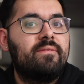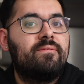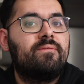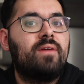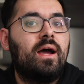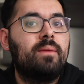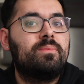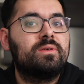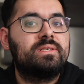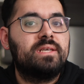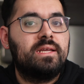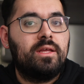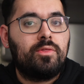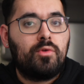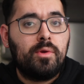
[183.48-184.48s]
5%
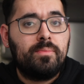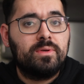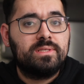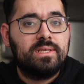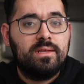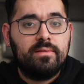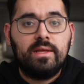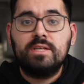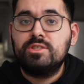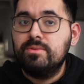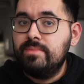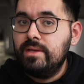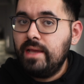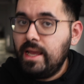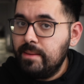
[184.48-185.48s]
and 3%? That should
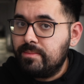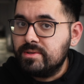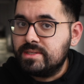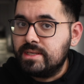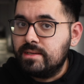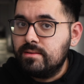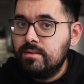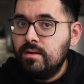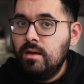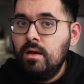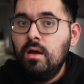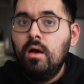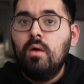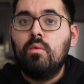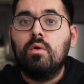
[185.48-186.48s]
be 8%.
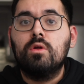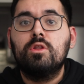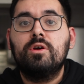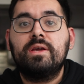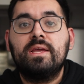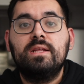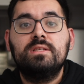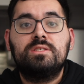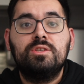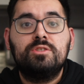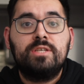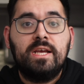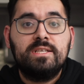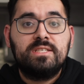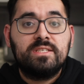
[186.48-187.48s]
Well, looking into
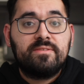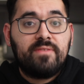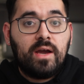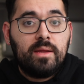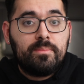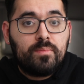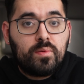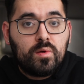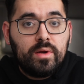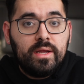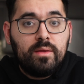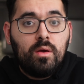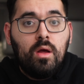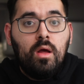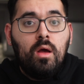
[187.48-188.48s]
Chase's fine
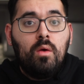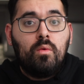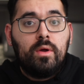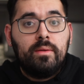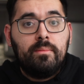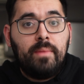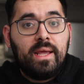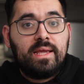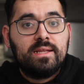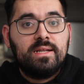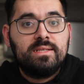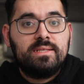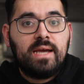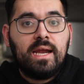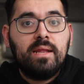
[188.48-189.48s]
print, when making a
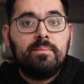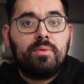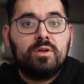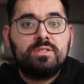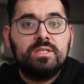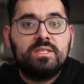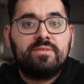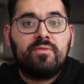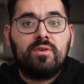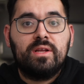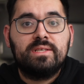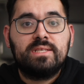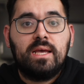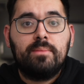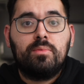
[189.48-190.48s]
dining purchase, for
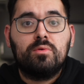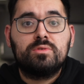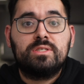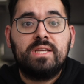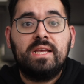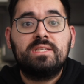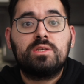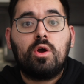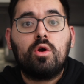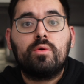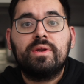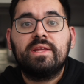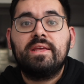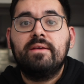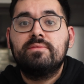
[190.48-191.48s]
example, Chase
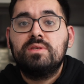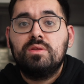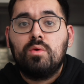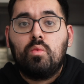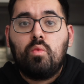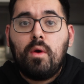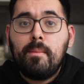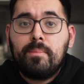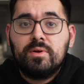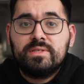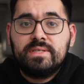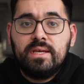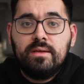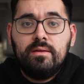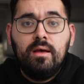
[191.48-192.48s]
already gives you the
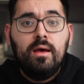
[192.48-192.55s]
1%,